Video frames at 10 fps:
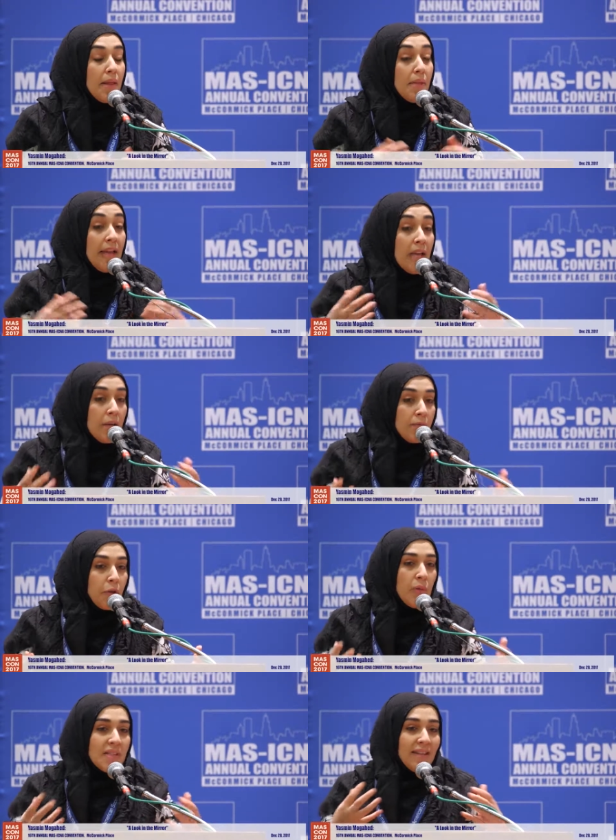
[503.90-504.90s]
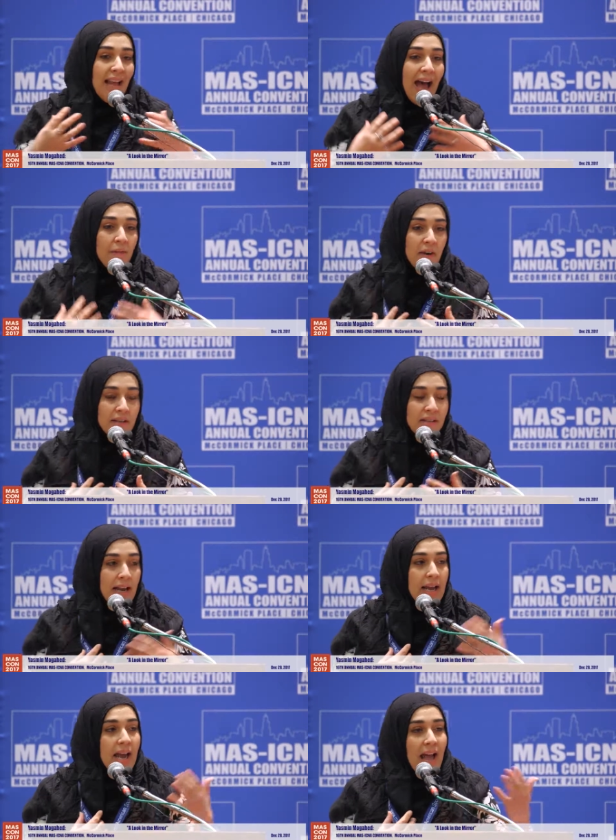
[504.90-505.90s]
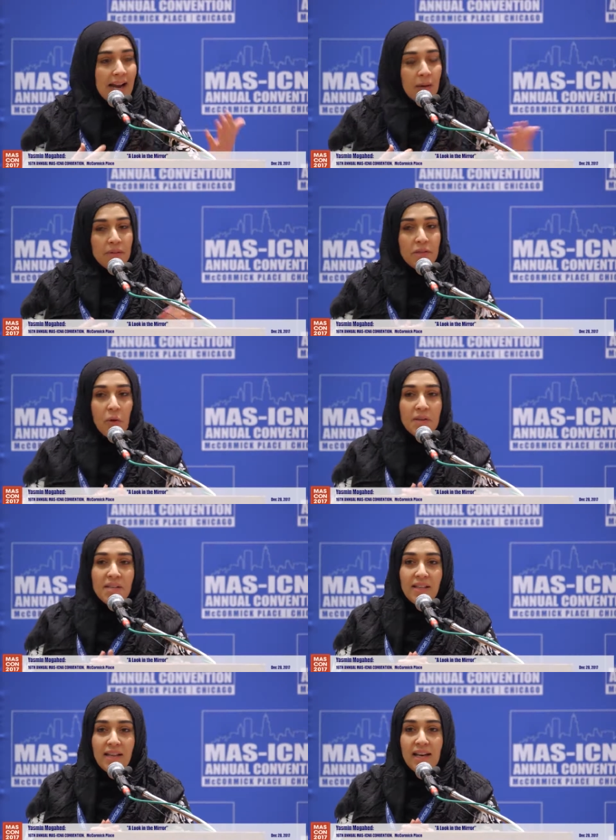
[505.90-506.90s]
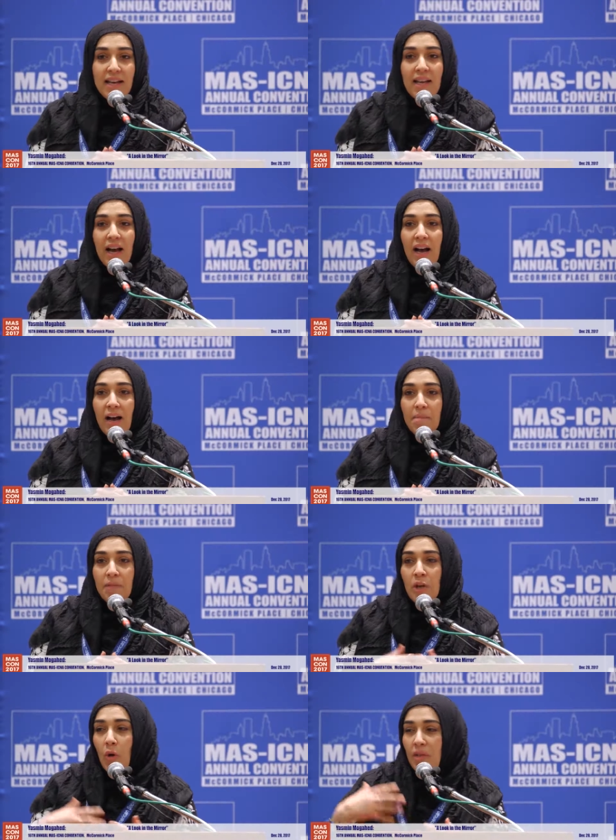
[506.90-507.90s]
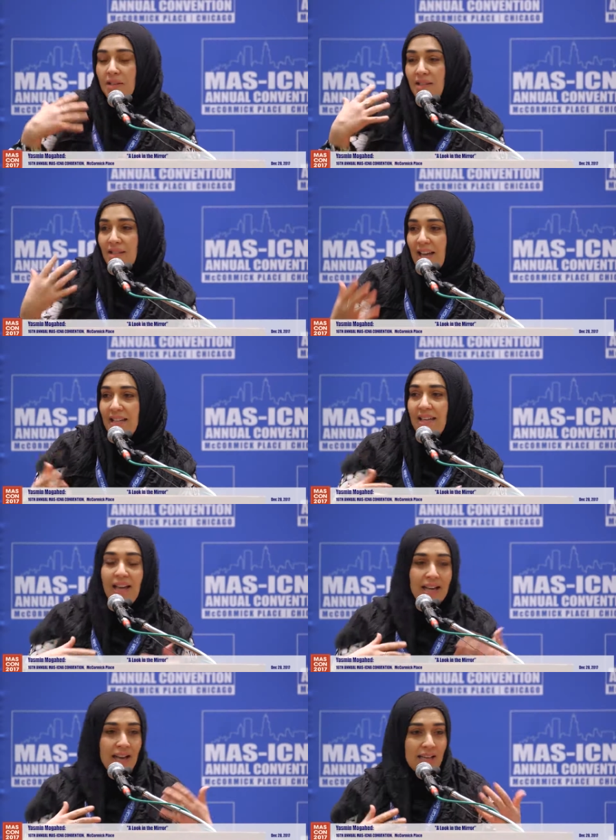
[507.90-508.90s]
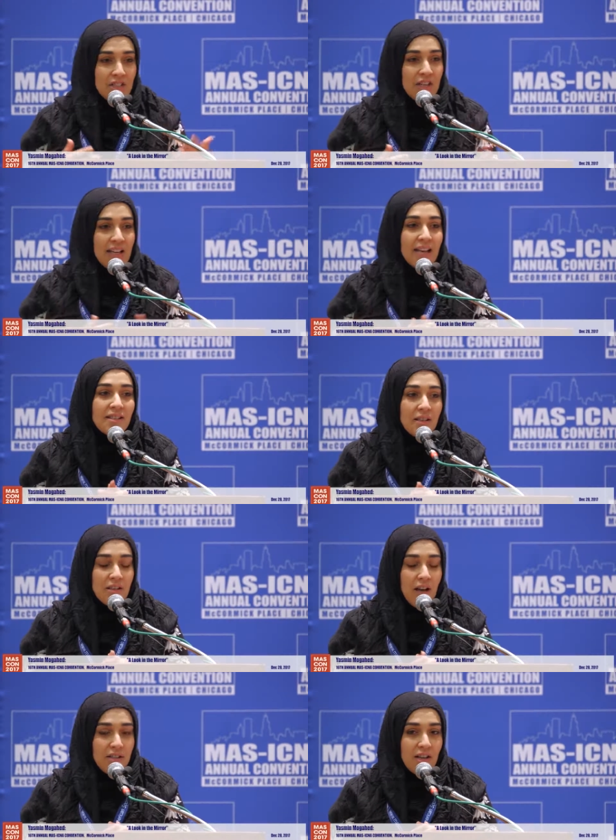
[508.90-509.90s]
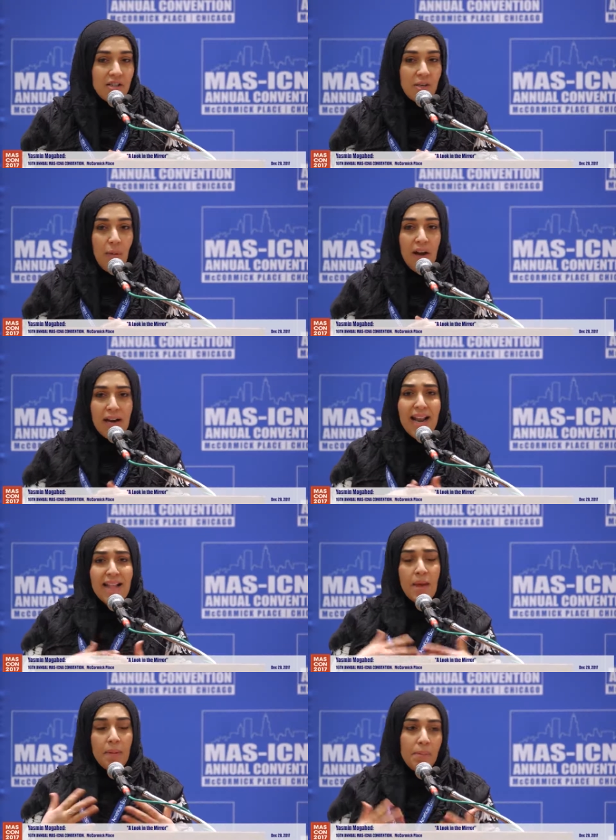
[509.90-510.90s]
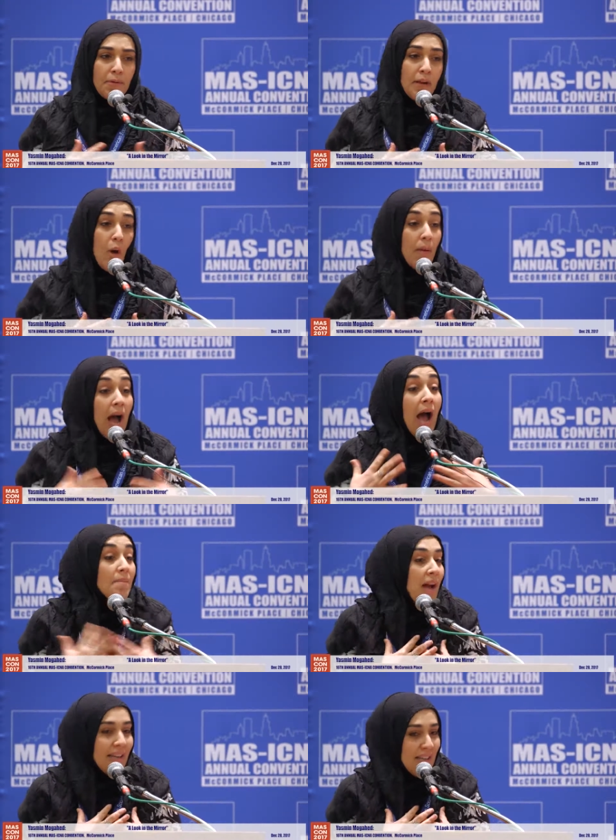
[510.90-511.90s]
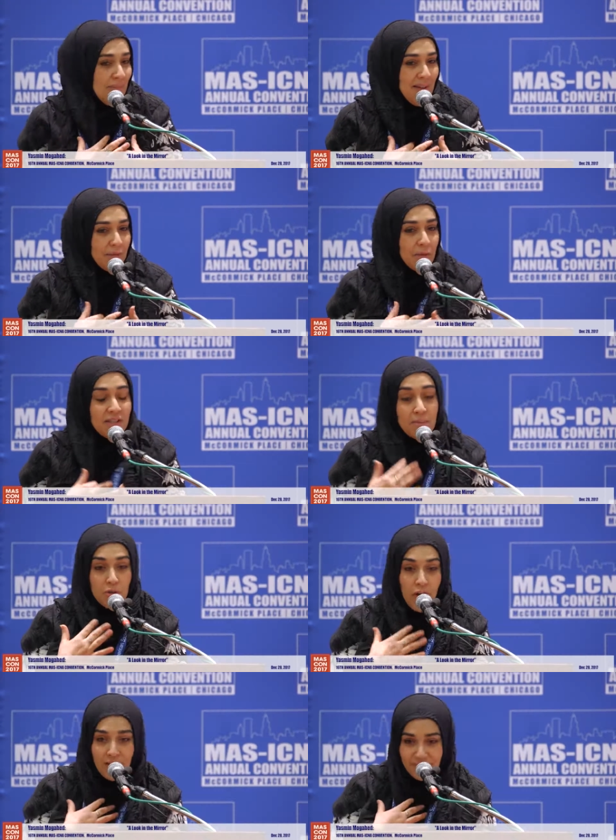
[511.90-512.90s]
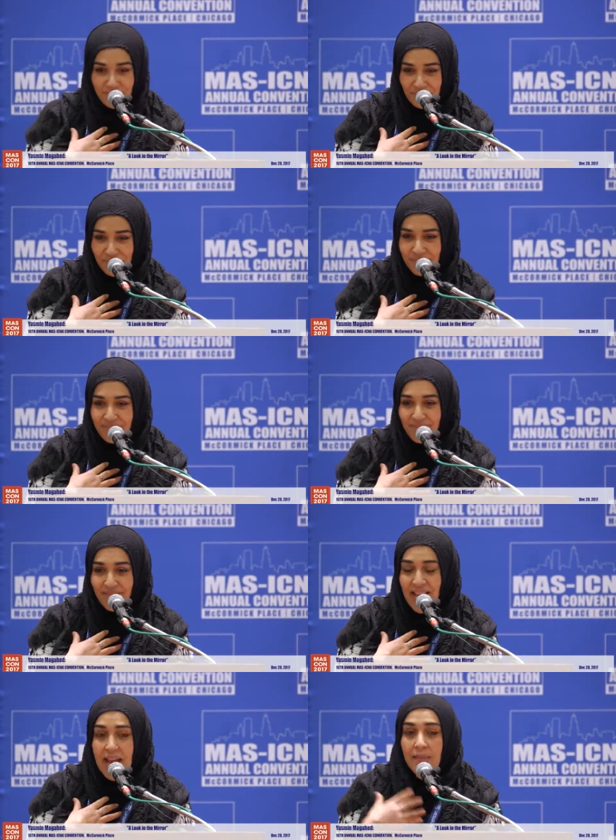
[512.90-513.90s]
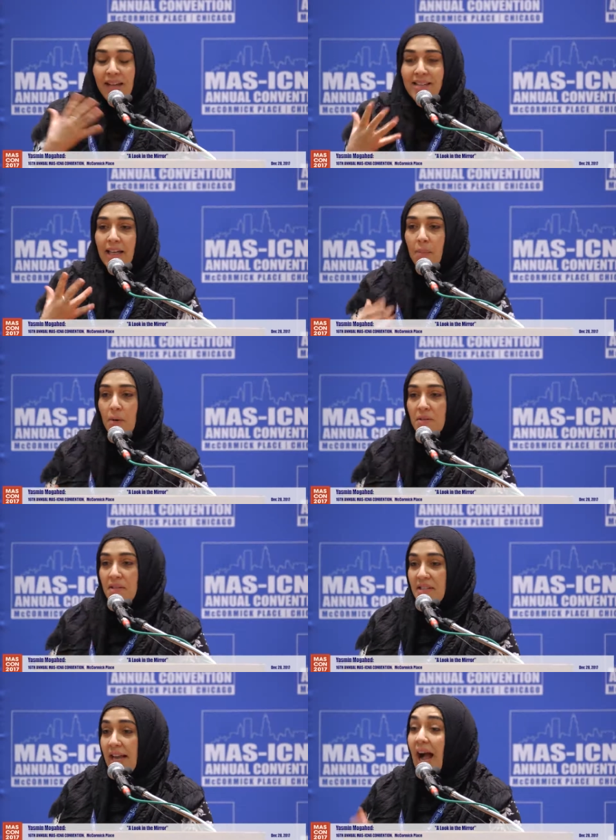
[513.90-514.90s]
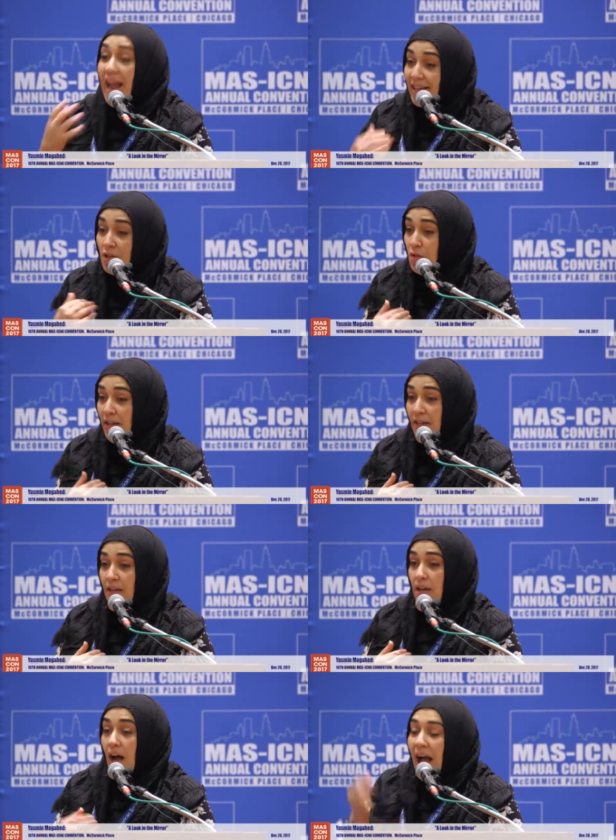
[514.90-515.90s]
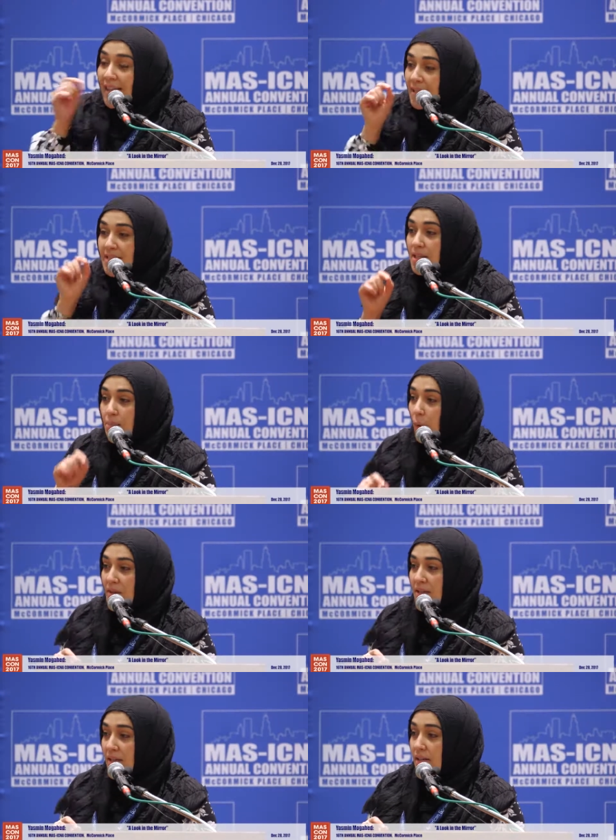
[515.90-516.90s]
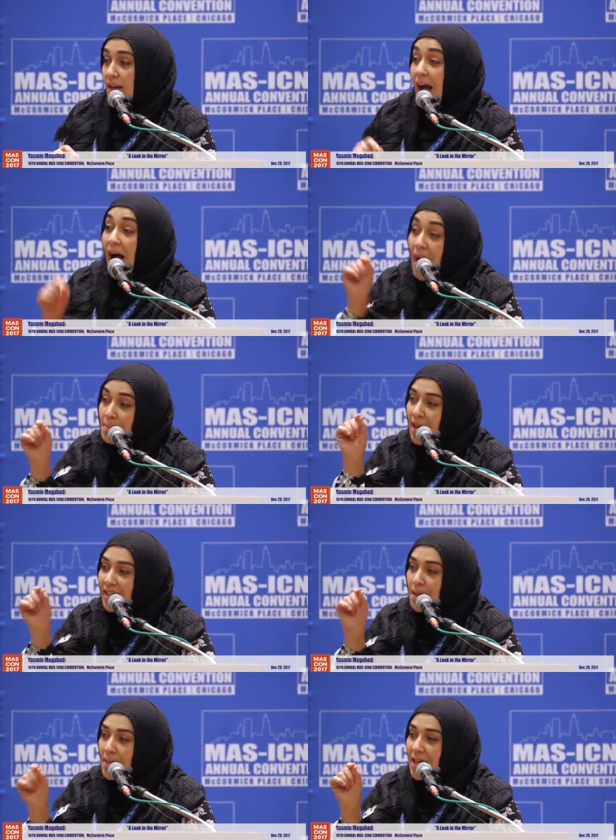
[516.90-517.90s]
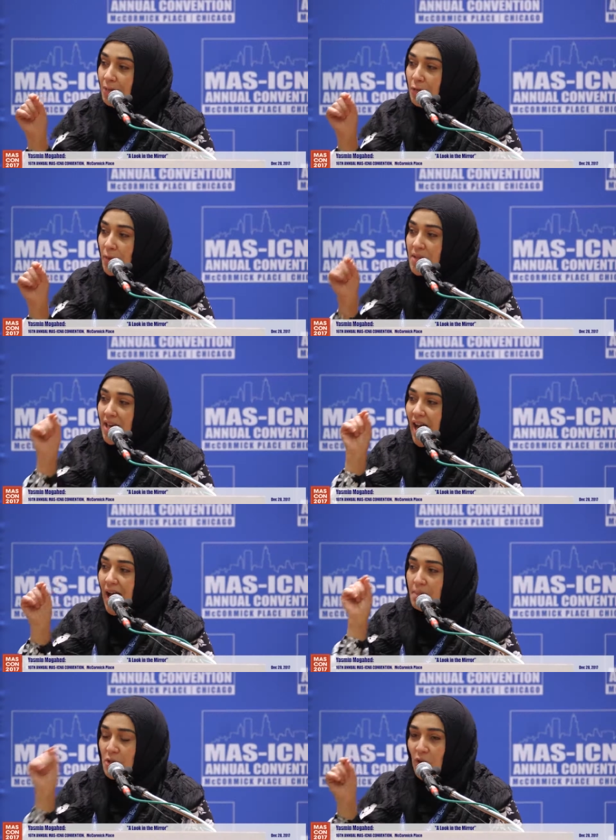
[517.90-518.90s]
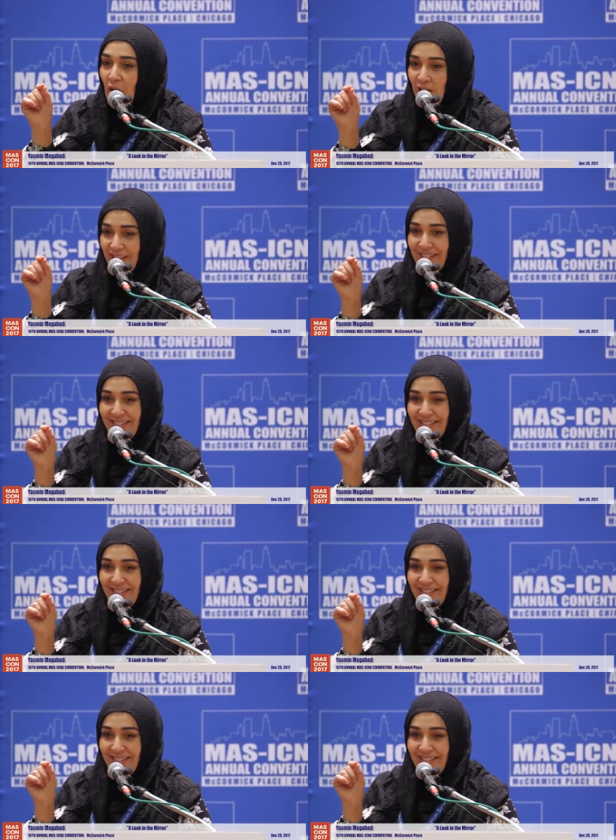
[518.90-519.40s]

the influence that they have on us. And I, and I was noticing that, um, you know, this, this idea, and, and Sheikh Yasser uh, touched upon it, that people think, oh, but I'm not going to be influenced, I'm strong. That's like a person saying, I can drink, I can sip poison, I'm not going to be influenced, I'm strong.